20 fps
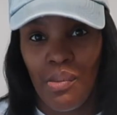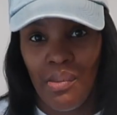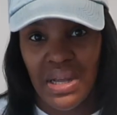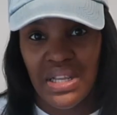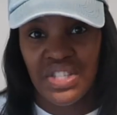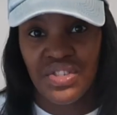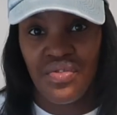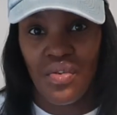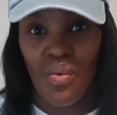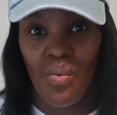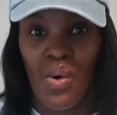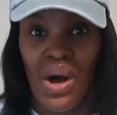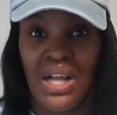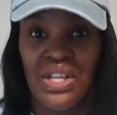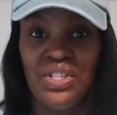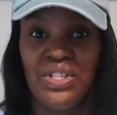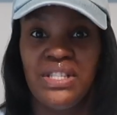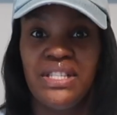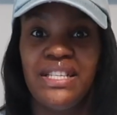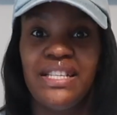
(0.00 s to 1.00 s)
much for
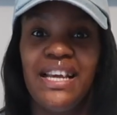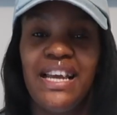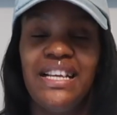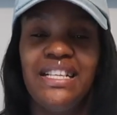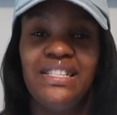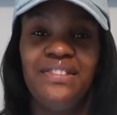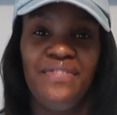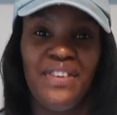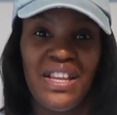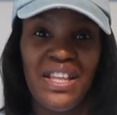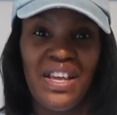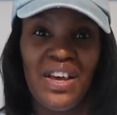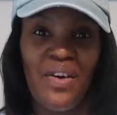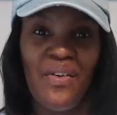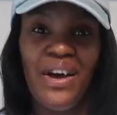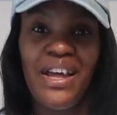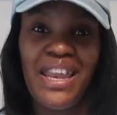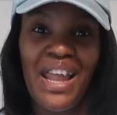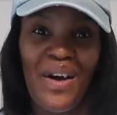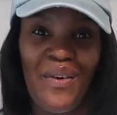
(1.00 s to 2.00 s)
watching today's
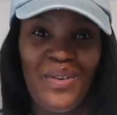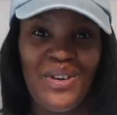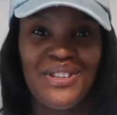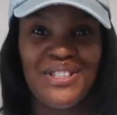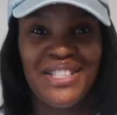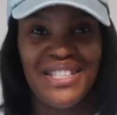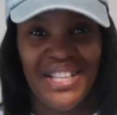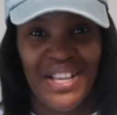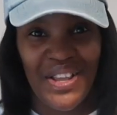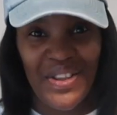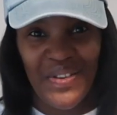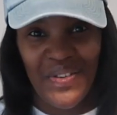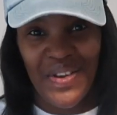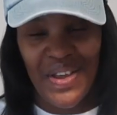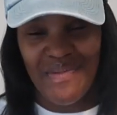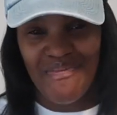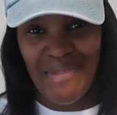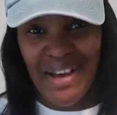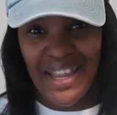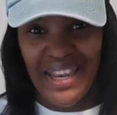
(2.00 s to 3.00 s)
video, and I will see you
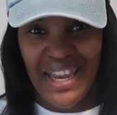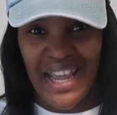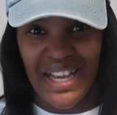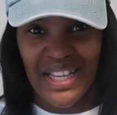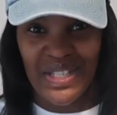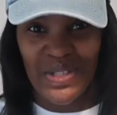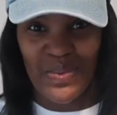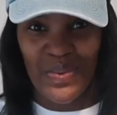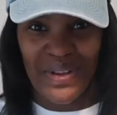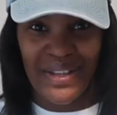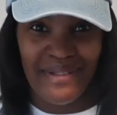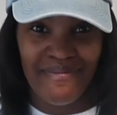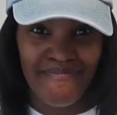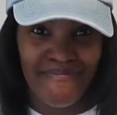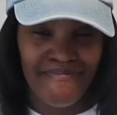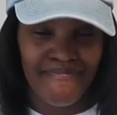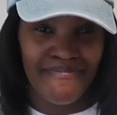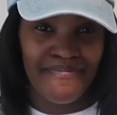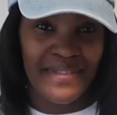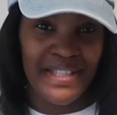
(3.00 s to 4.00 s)
in my next one.
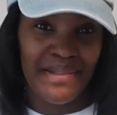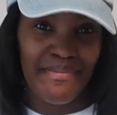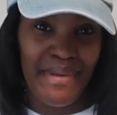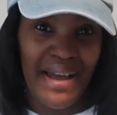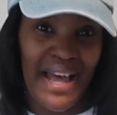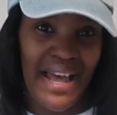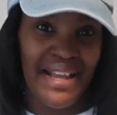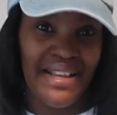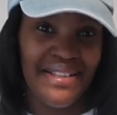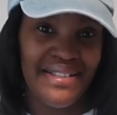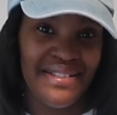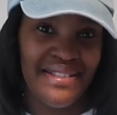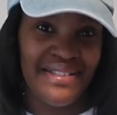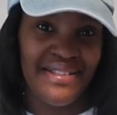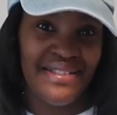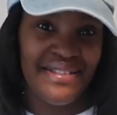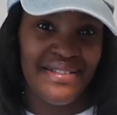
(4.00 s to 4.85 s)
Bye.